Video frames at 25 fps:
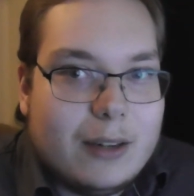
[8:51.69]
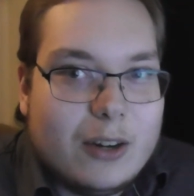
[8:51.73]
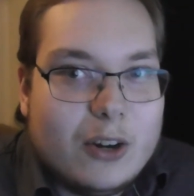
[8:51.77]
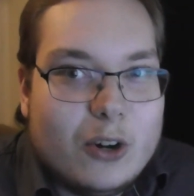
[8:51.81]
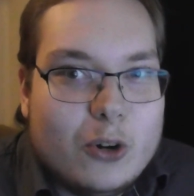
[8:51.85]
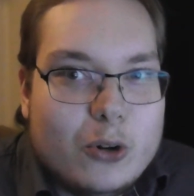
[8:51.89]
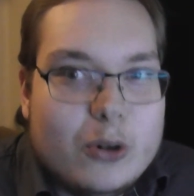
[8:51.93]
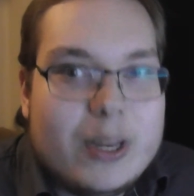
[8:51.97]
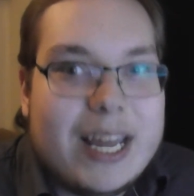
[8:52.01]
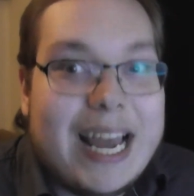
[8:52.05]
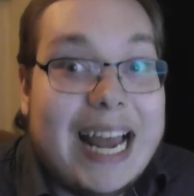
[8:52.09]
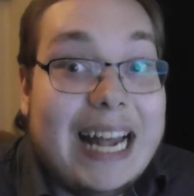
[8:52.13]

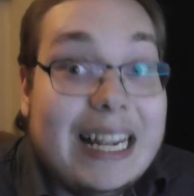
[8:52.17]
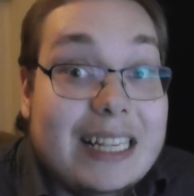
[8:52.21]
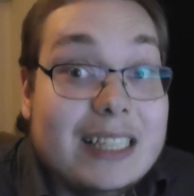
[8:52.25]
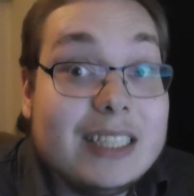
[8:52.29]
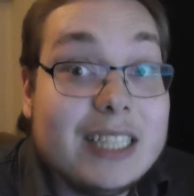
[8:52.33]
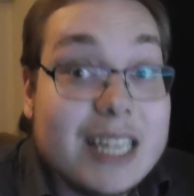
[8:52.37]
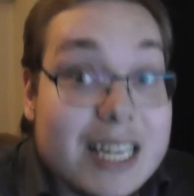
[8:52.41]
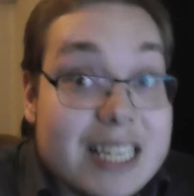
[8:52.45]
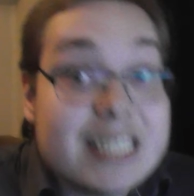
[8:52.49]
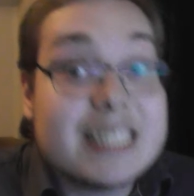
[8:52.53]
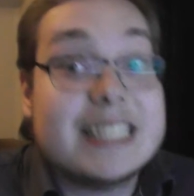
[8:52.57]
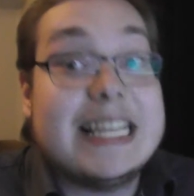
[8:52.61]
Who the hell
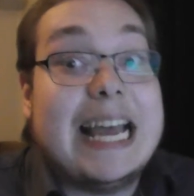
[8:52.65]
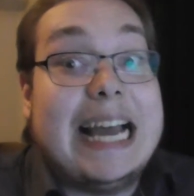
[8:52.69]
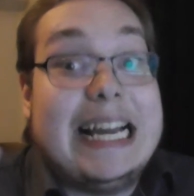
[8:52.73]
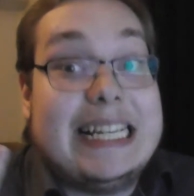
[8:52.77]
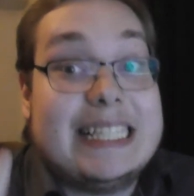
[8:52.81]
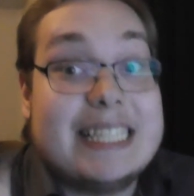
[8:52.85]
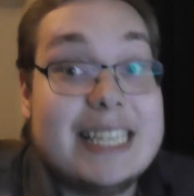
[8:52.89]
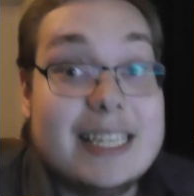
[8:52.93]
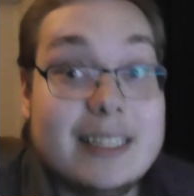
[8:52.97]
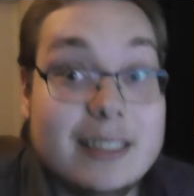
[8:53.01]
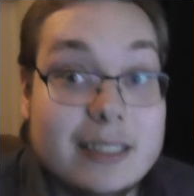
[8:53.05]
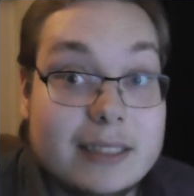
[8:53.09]
does
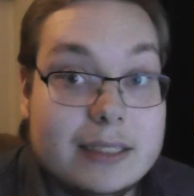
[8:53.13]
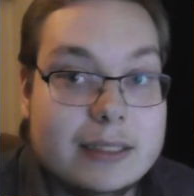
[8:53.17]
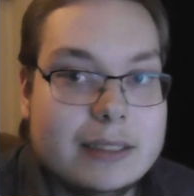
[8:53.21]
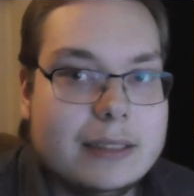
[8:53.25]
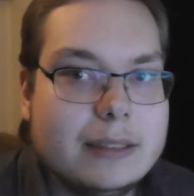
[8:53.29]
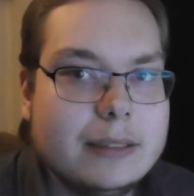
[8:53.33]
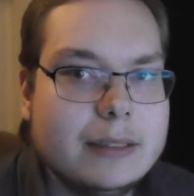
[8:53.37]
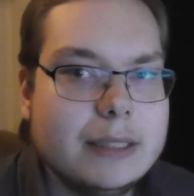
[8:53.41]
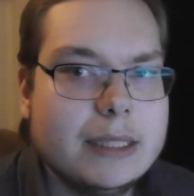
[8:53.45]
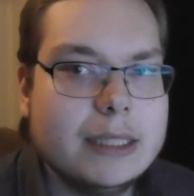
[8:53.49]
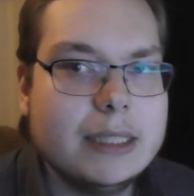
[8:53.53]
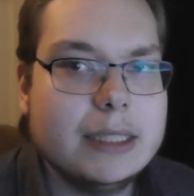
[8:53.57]
that?
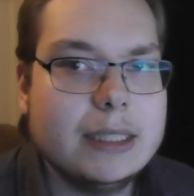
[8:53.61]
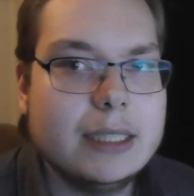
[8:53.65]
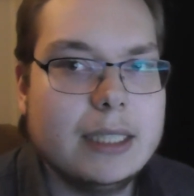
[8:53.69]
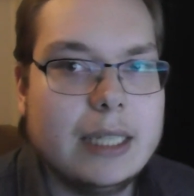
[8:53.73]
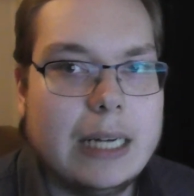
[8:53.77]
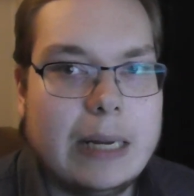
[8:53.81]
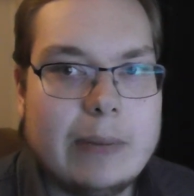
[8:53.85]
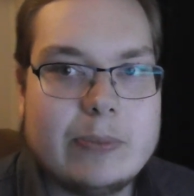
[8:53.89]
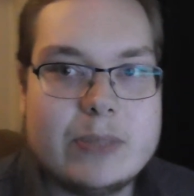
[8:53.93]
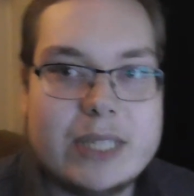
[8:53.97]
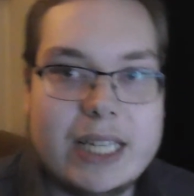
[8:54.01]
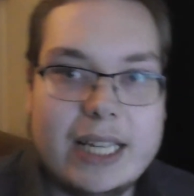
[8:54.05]

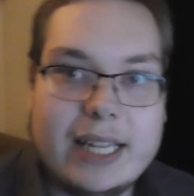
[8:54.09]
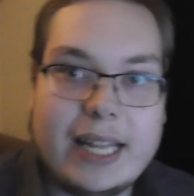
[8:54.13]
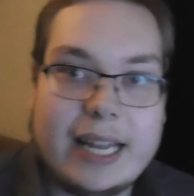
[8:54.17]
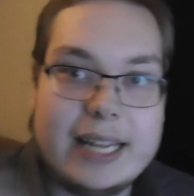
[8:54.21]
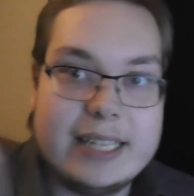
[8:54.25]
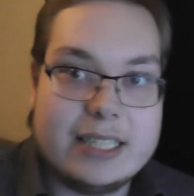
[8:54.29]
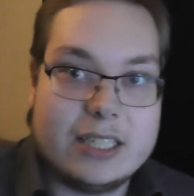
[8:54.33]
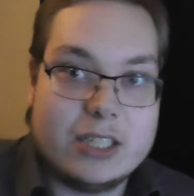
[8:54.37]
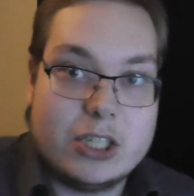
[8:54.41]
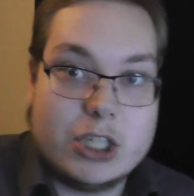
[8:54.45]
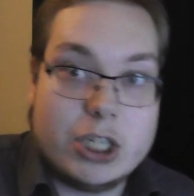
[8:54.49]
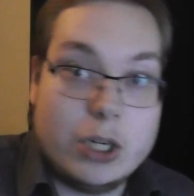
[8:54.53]
I'm telling that
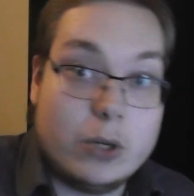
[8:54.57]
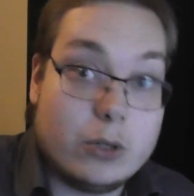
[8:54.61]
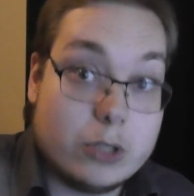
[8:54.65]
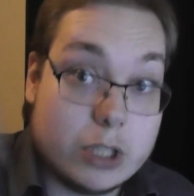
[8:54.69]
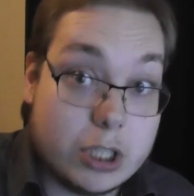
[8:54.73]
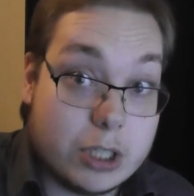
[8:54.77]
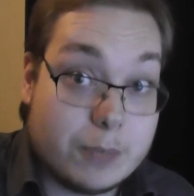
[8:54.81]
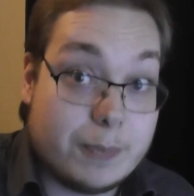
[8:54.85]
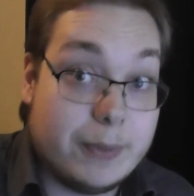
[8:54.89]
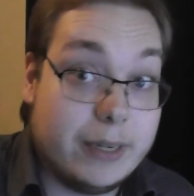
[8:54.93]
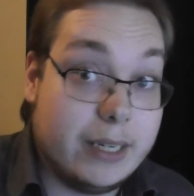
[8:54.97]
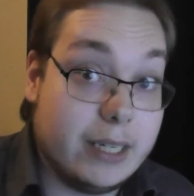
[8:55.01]
as a joke
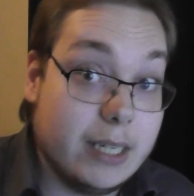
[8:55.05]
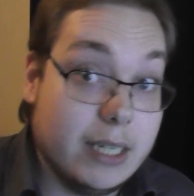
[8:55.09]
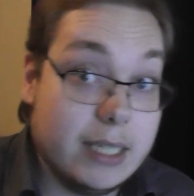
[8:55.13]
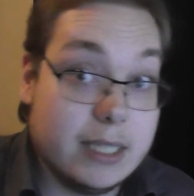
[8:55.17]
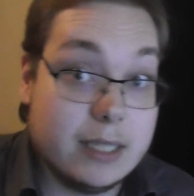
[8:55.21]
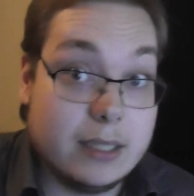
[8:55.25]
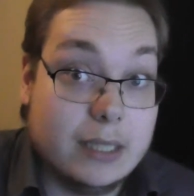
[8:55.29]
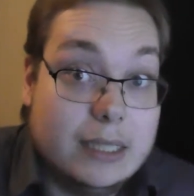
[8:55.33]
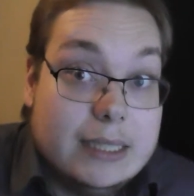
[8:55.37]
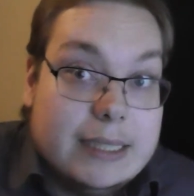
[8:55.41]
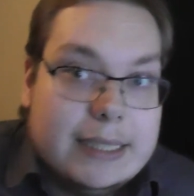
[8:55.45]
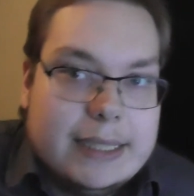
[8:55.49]
just
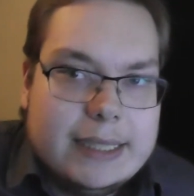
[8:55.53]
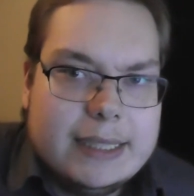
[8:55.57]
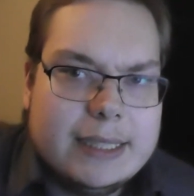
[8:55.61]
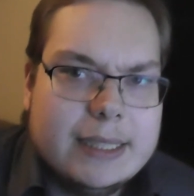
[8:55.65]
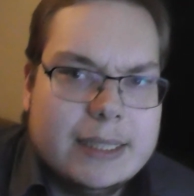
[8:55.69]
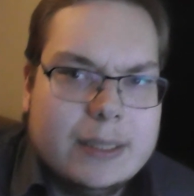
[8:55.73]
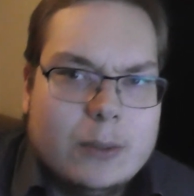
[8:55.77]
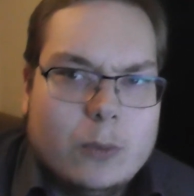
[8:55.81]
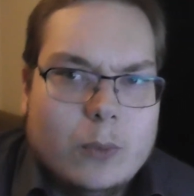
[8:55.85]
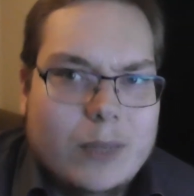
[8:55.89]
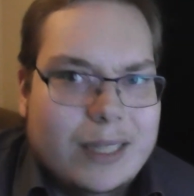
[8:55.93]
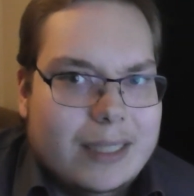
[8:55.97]

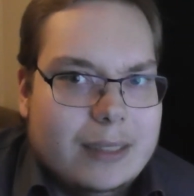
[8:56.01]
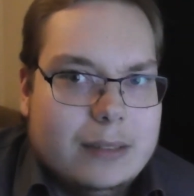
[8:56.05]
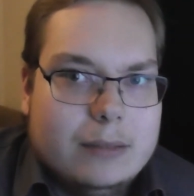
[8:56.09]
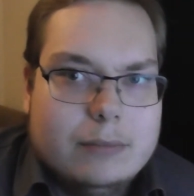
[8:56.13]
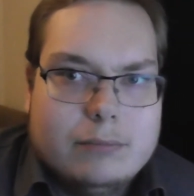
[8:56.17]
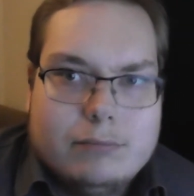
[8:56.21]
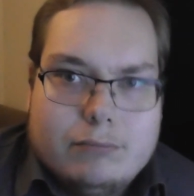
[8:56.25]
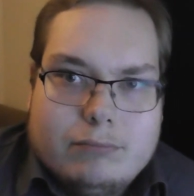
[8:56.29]
because, well,